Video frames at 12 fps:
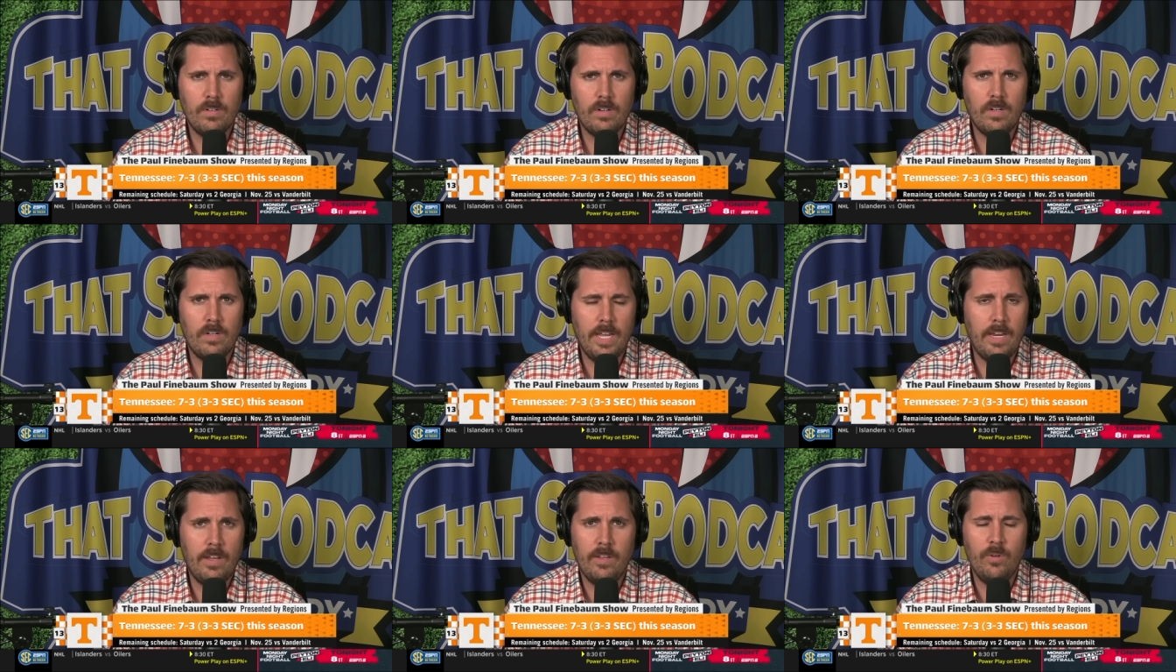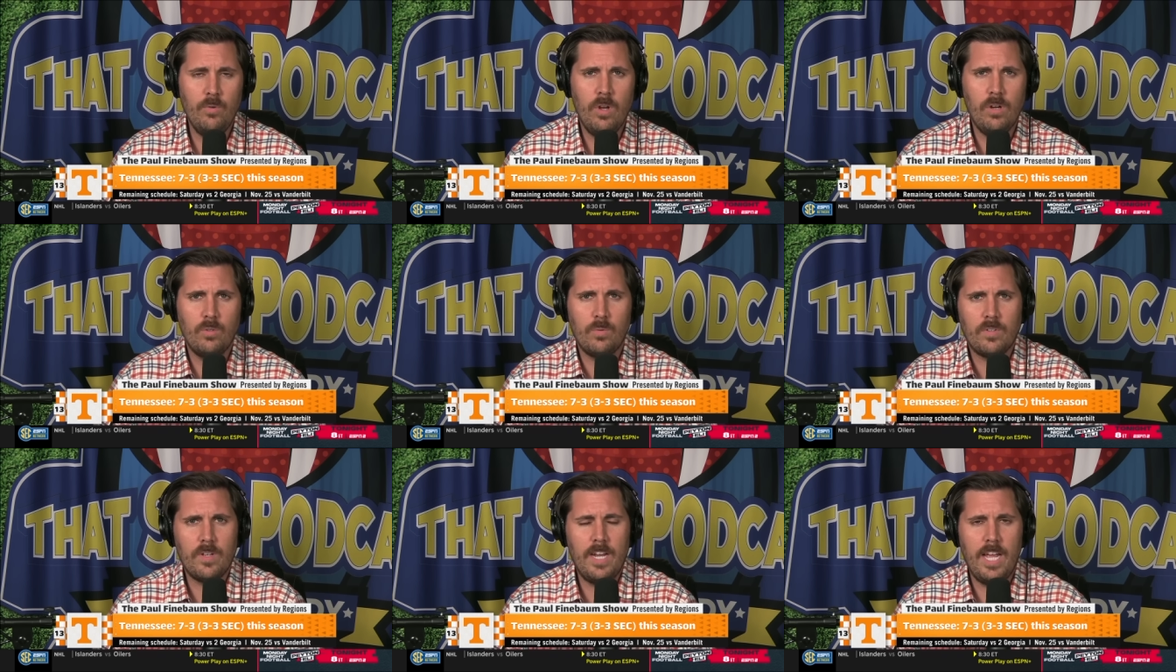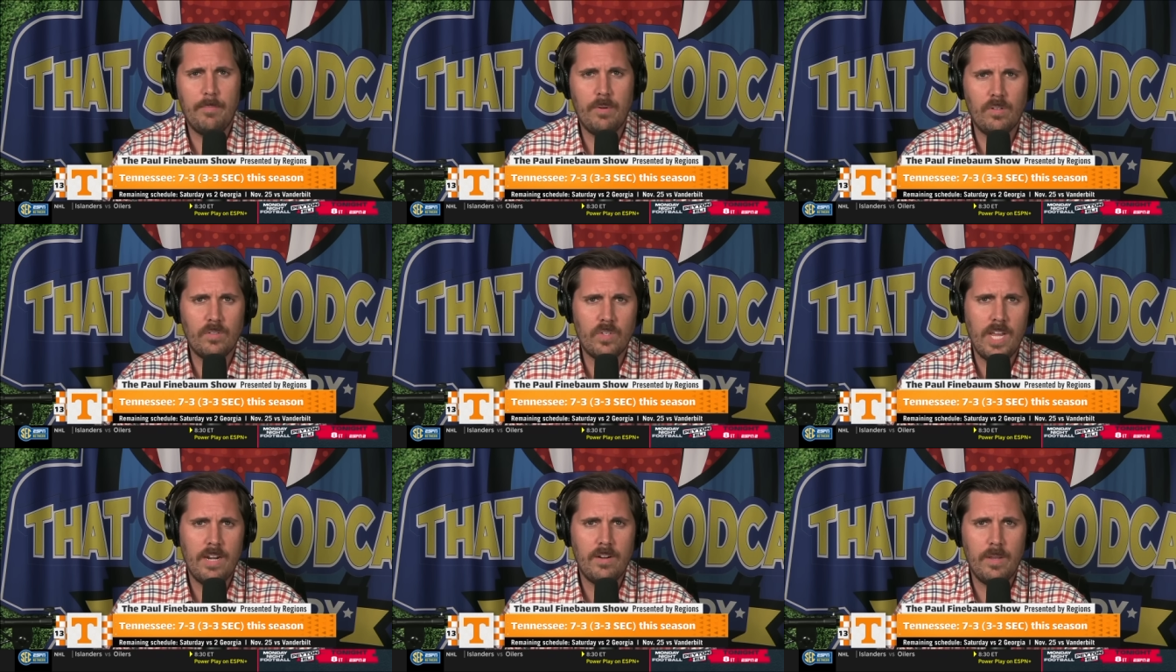Uh, and and who knows what's going to happen on
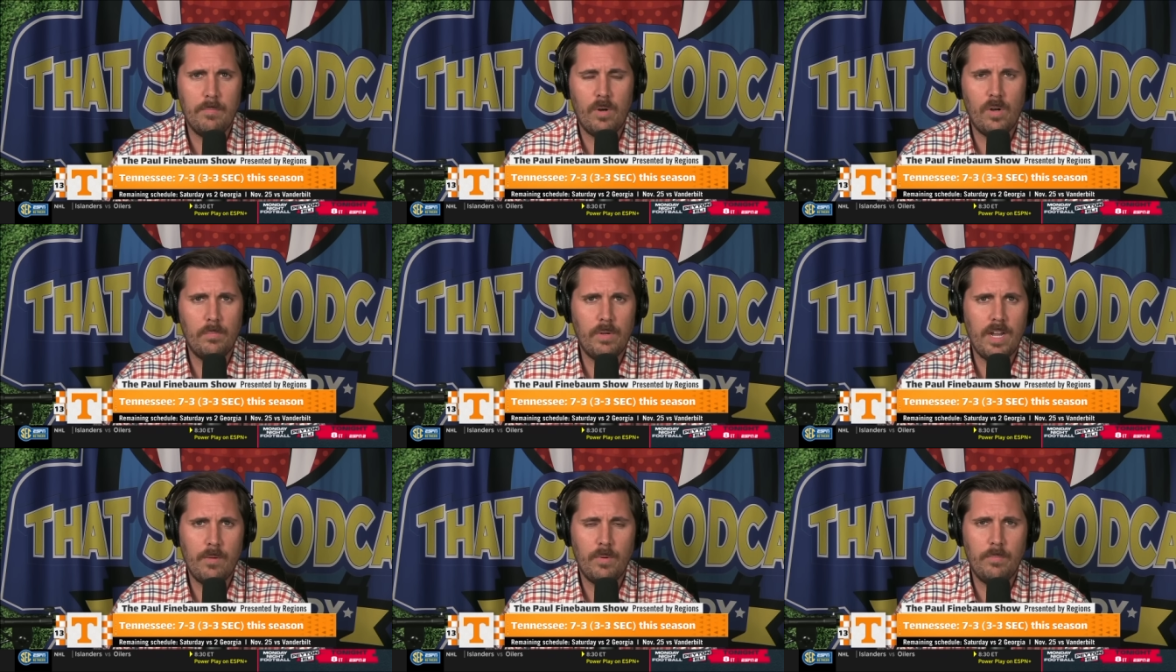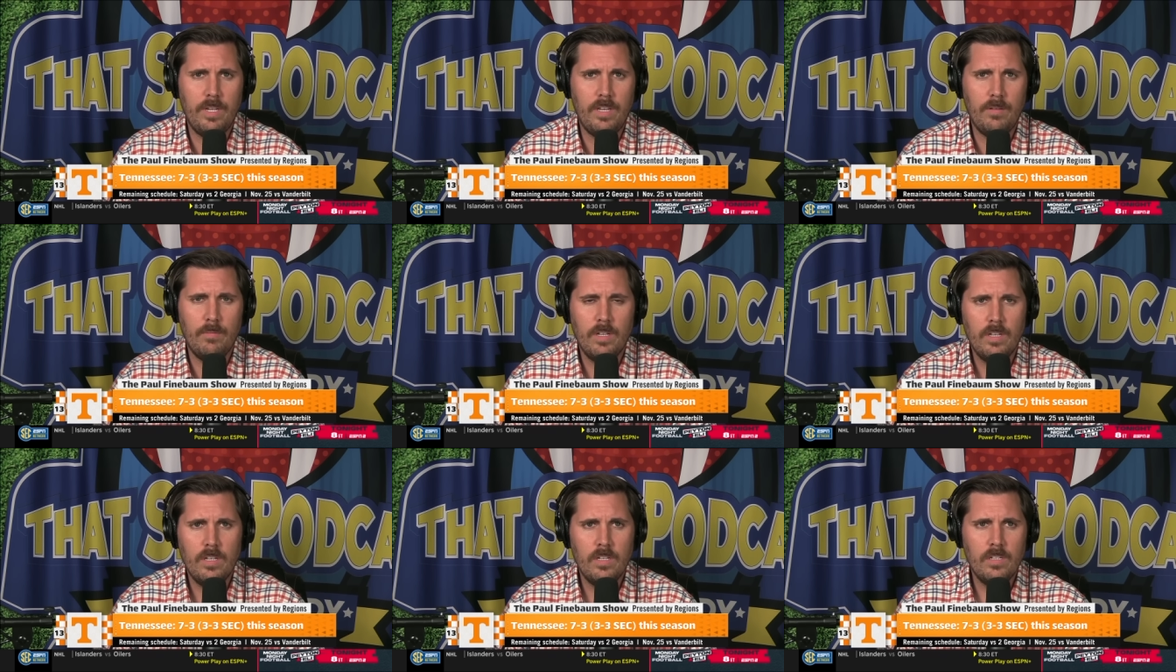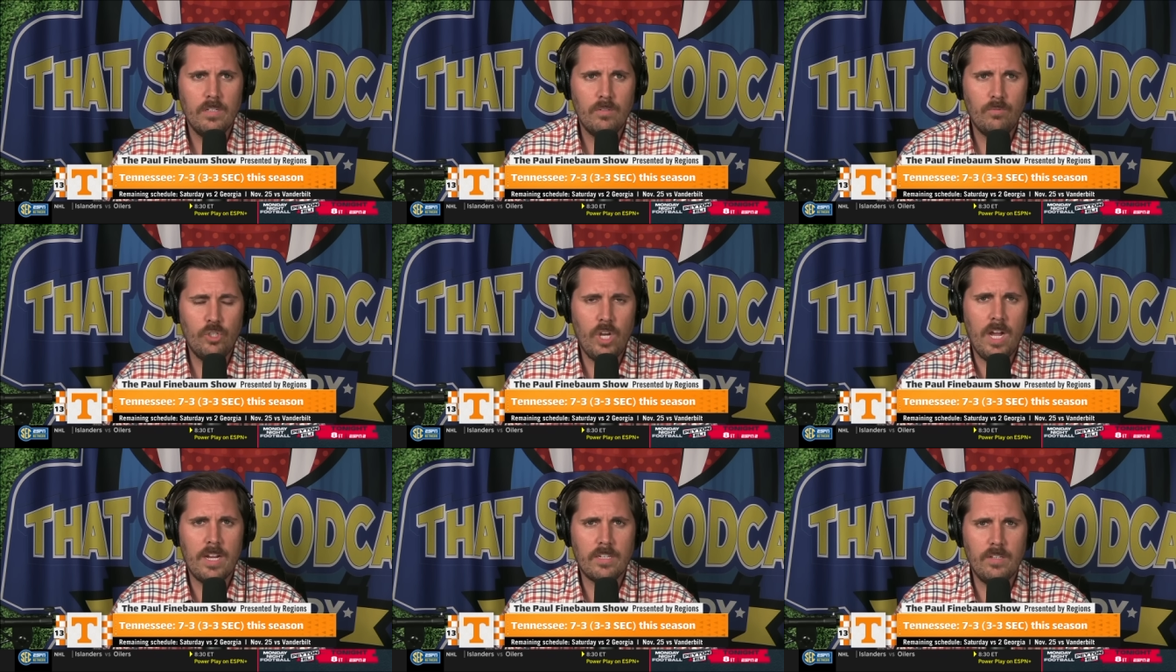Saturday, Paul? But I would be shocked if